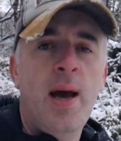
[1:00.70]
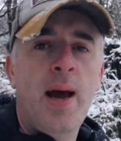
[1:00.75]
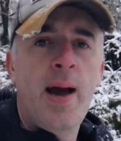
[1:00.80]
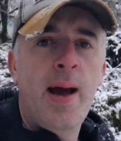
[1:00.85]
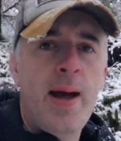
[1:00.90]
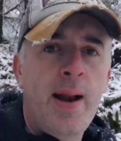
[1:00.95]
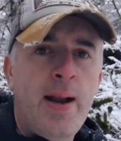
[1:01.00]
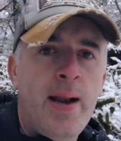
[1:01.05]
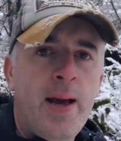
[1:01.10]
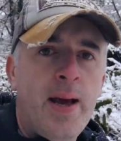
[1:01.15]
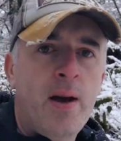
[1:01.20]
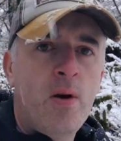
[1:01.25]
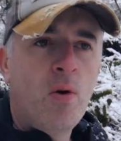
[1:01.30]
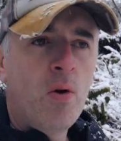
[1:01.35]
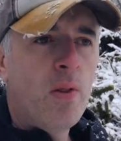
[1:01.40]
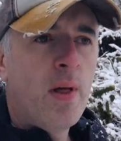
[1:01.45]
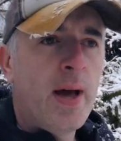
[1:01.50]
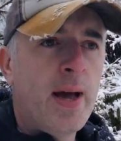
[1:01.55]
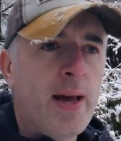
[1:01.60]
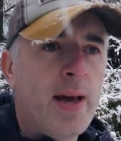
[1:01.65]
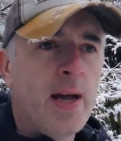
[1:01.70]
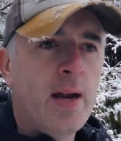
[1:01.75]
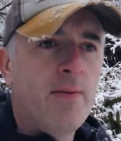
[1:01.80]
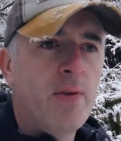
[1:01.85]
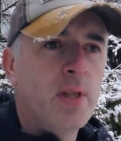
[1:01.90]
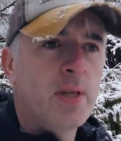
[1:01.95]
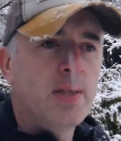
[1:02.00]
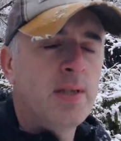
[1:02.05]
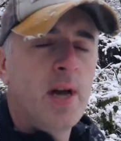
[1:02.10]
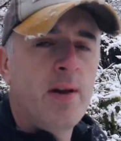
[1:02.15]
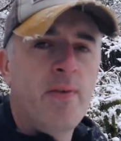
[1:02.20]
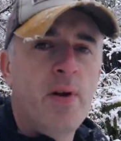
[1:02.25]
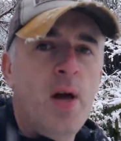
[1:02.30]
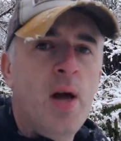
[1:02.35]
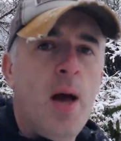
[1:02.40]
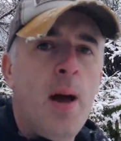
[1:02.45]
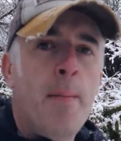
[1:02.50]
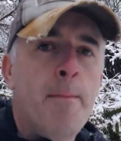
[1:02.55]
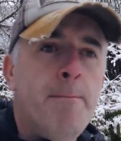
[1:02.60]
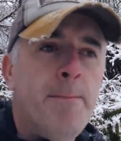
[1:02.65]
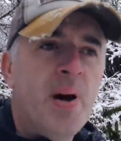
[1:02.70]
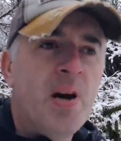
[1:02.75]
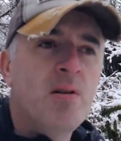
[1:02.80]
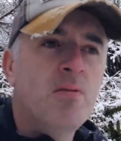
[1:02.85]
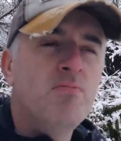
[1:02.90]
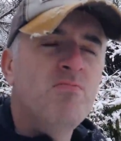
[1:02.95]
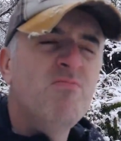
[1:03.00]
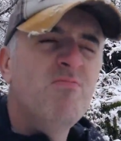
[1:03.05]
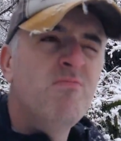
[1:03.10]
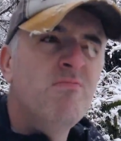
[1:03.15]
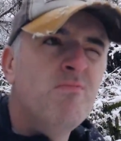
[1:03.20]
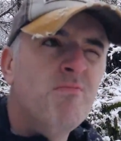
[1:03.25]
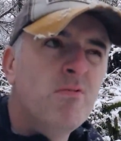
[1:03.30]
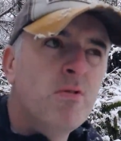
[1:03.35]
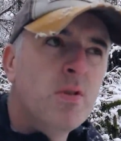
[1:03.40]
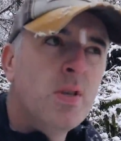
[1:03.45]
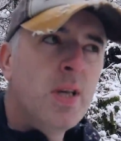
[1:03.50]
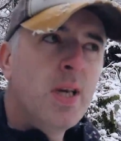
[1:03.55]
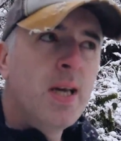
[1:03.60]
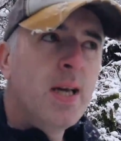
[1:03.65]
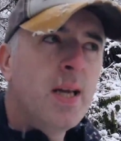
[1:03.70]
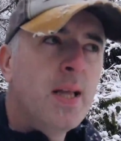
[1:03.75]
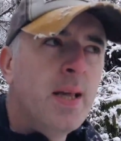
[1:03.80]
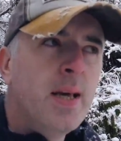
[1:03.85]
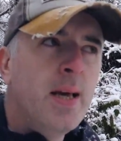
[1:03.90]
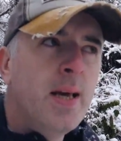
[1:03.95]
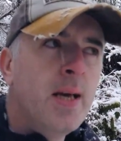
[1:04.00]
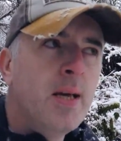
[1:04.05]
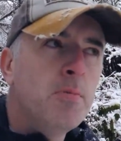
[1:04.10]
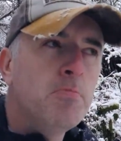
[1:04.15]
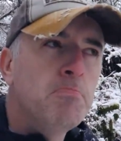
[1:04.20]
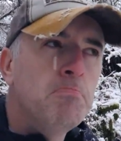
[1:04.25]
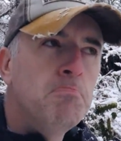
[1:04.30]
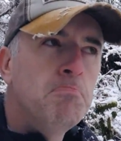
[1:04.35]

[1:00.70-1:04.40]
and all that kind of other stuff, but really...